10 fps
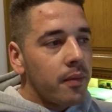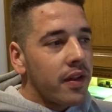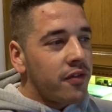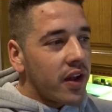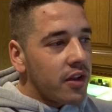
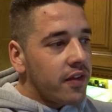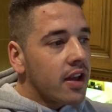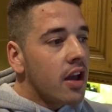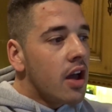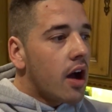If
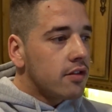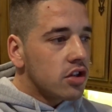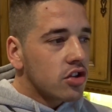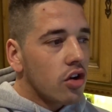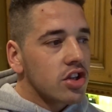anything, I've
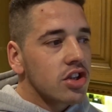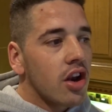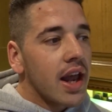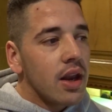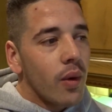just got a
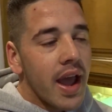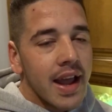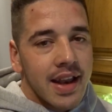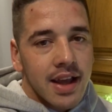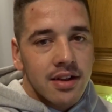slight little
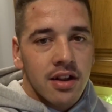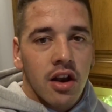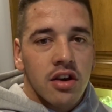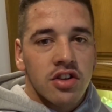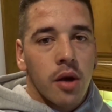headache the
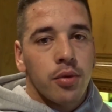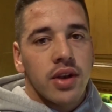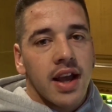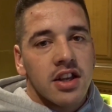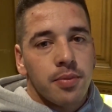last couple of
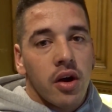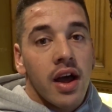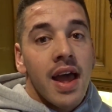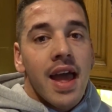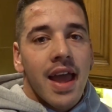days,
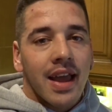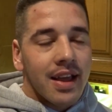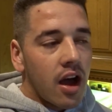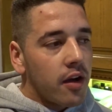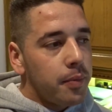but
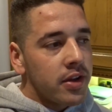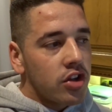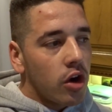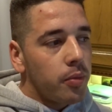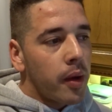I've been
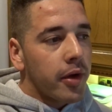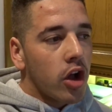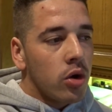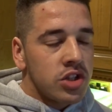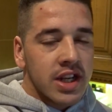told by my
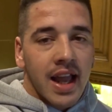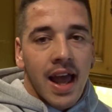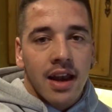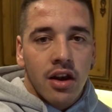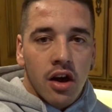coach it
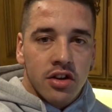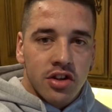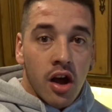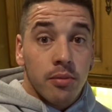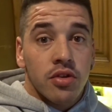can
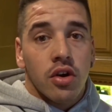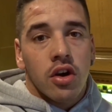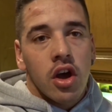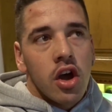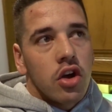last up
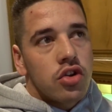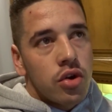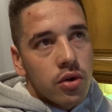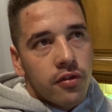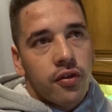to
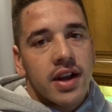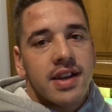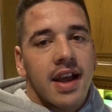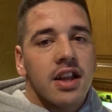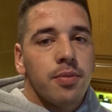2 to 3 days.